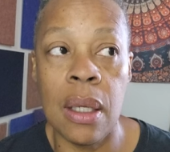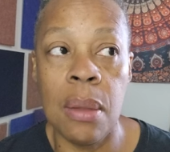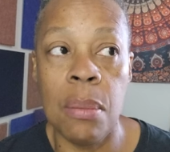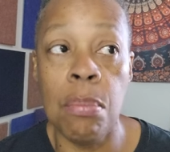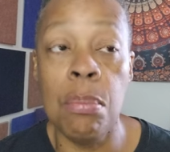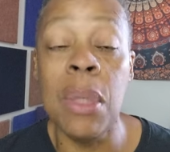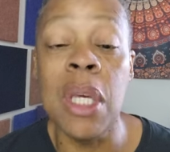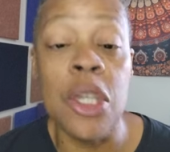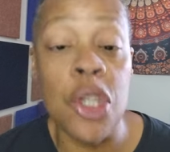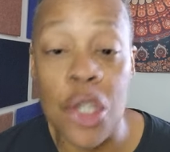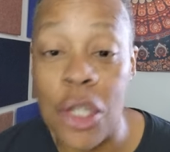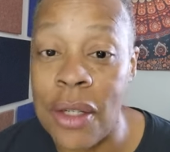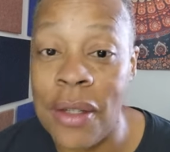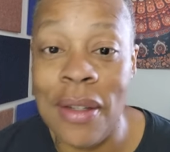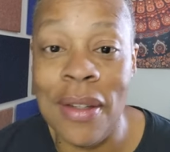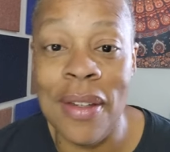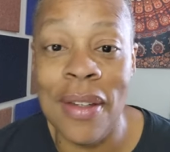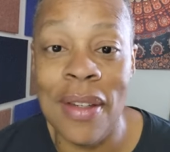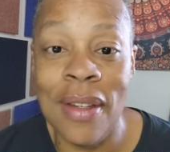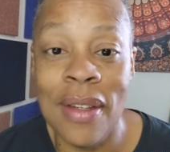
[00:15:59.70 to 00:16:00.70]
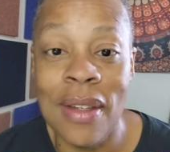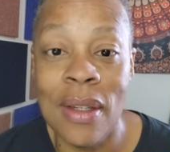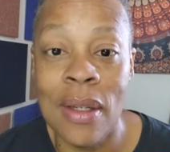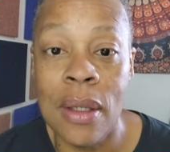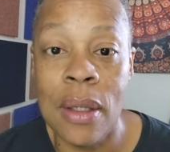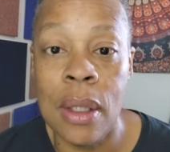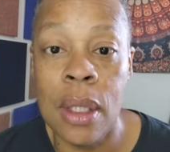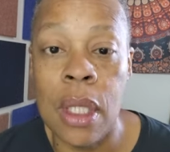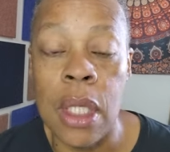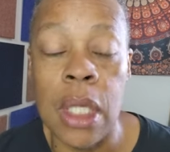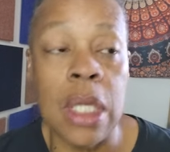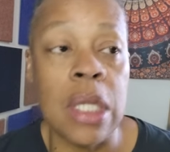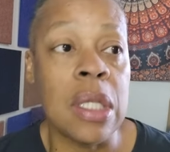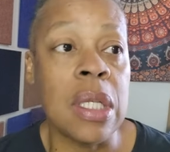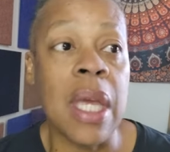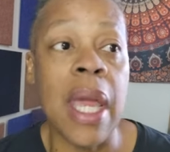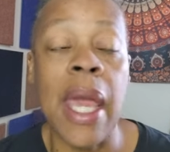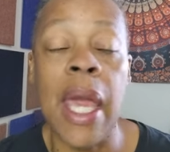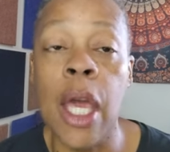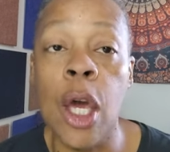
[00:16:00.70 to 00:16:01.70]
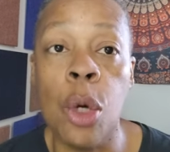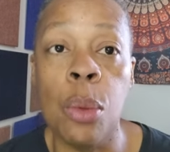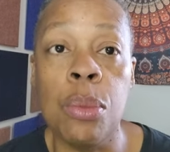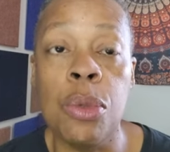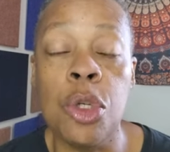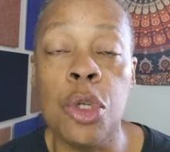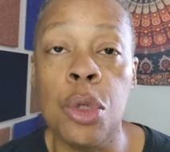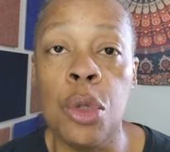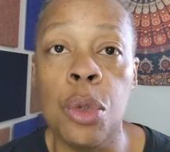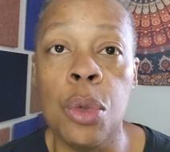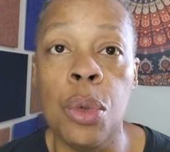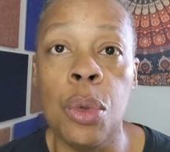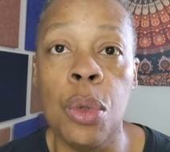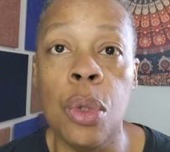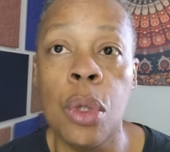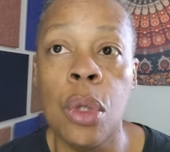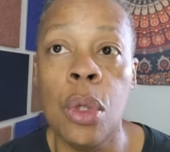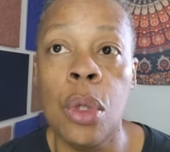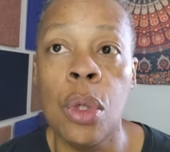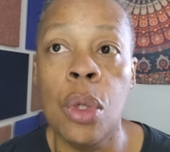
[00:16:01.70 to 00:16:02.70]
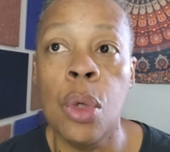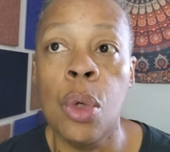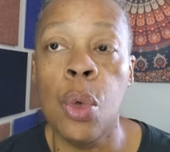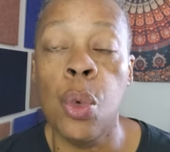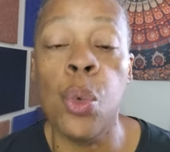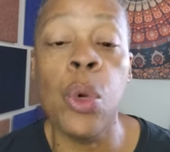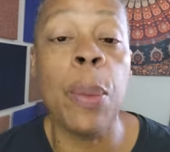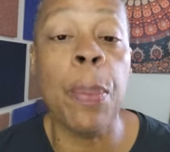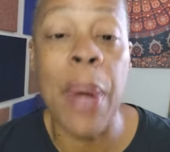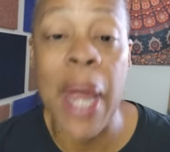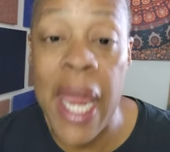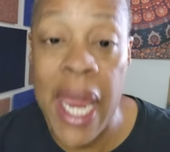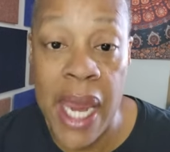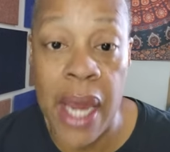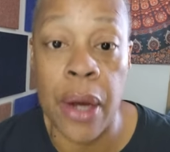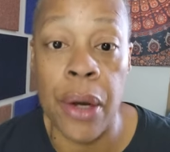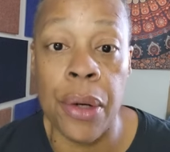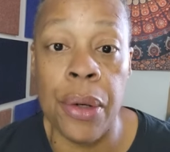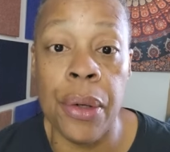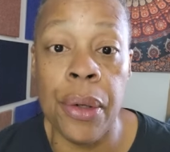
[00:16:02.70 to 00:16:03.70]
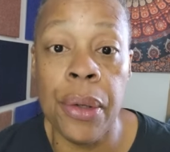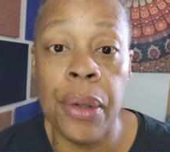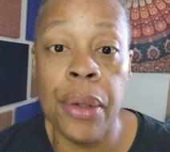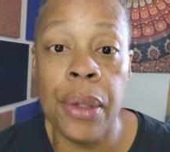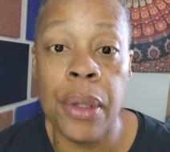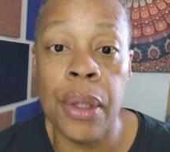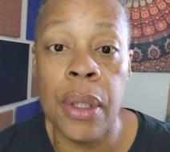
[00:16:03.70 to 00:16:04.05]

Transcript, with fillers: mission is to help to repair